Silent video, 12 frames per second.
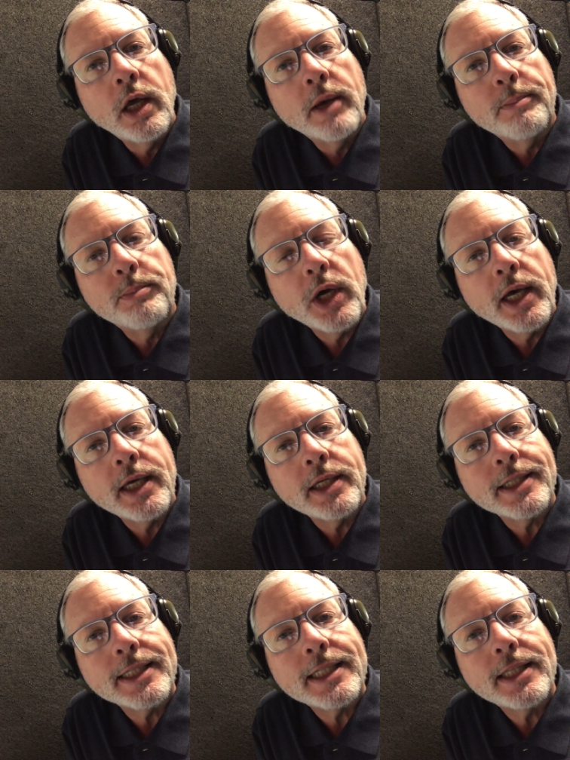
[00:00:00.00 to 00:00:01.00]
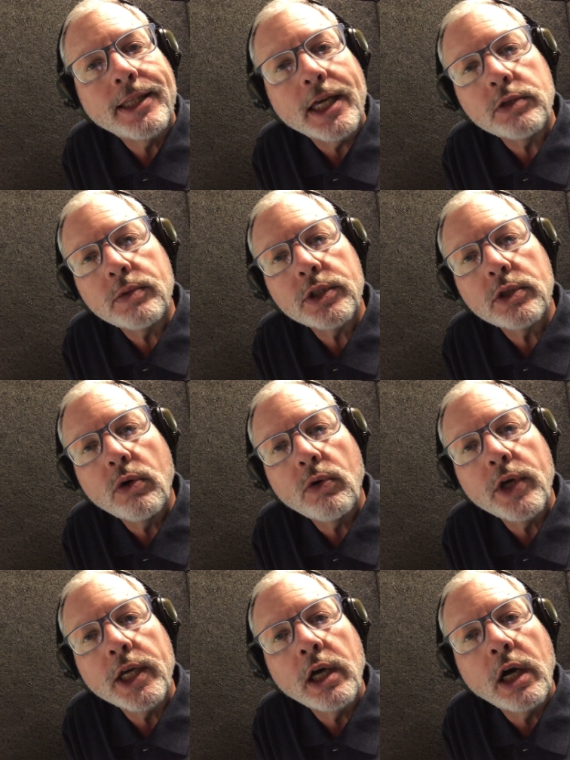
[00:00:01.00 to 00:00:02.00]
But that's what's
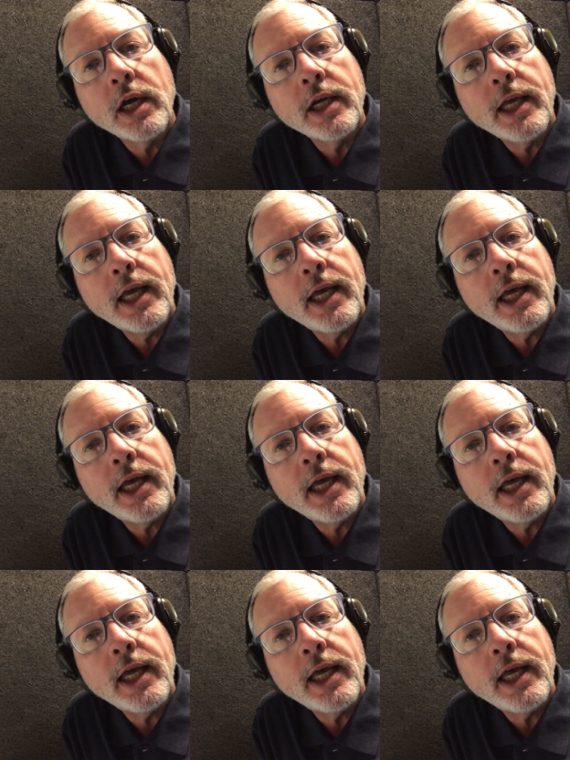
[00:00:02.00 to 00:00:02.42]
going on,